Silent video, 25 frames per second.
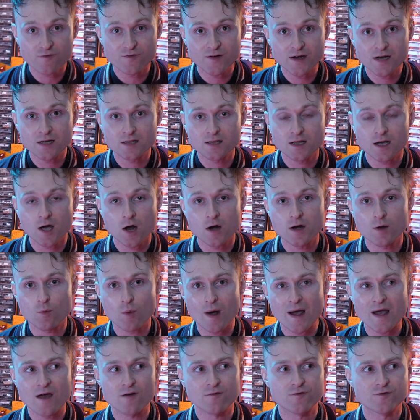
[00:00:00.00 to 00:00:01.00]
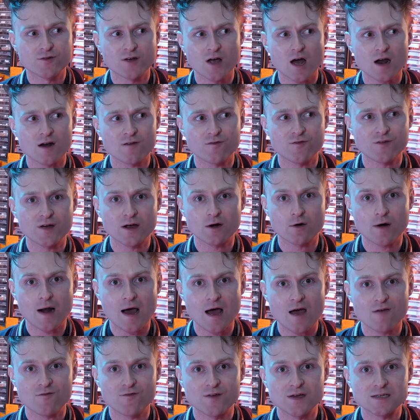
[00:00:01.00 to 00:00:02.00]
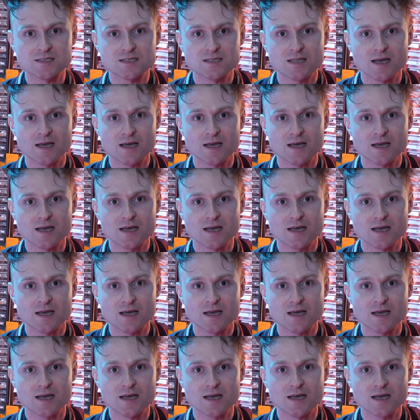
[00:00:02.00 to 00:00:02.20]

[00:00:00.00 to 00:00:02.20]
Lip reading: I figured the only way of kind of figuring out if this